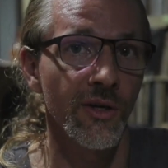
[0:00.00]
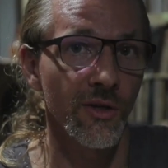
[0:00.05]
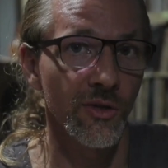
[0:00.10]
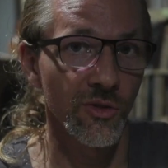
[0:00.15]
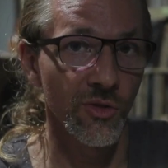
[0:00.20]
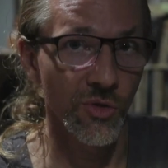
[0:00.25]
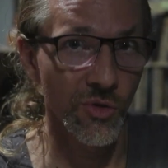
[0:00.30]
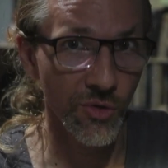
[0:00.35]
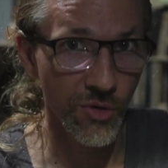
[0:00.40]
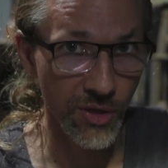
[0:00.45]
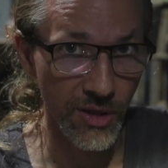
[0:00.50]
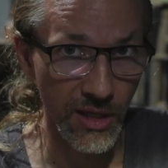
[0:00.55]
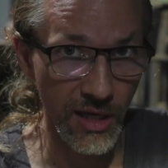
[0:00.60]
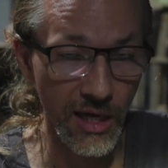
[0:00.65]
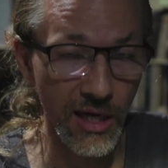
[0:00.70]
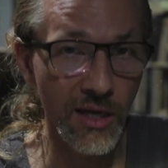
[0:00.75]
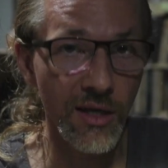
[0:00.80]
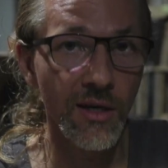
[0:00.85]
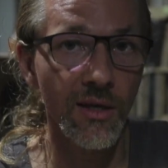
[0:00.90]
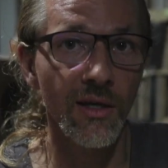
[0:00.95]
Do you
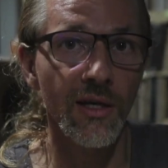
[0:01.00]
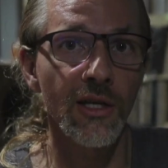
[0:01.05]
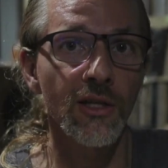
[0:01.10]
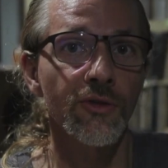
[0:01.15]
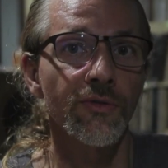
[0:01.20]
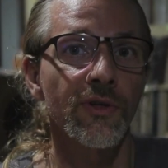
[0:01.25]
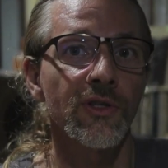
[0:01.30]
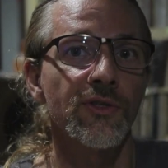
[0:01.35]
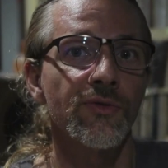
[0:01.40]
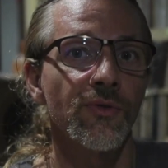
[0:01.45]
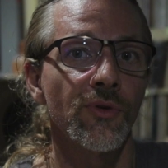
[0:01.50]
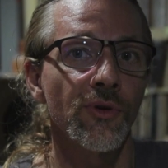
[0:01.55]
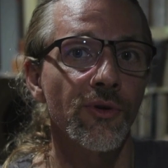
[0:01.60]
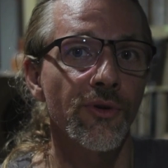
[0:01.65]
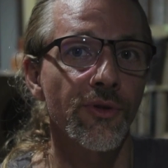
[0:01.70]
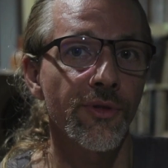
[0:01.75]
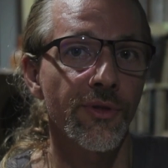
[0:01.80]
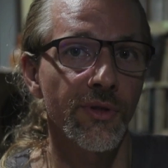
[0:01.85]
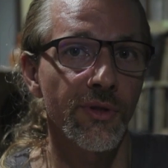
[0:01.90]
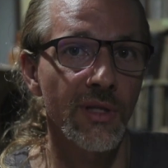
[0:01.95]
think it was
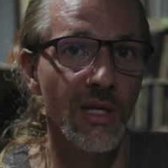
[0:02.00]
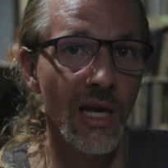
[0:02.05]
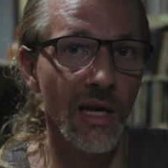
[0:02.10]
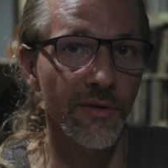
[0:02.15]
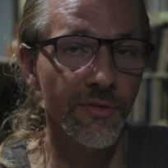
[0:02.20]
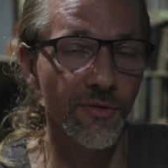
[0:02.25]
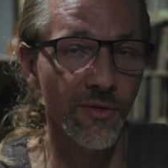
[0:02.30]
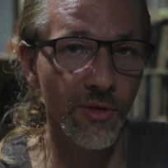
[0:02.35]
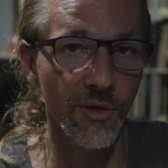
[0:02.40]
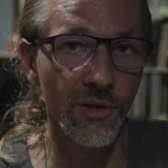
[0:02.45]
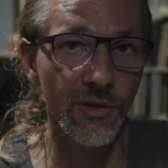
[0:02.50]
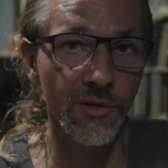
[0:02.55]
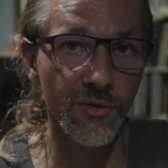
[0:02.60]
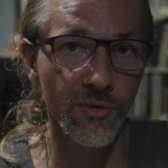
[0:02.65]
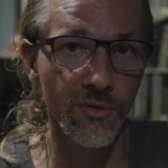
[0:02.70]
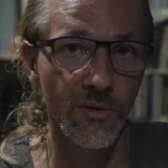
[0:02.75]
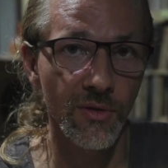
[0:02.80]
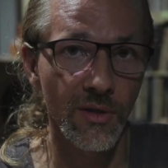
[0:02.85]
worth the effort?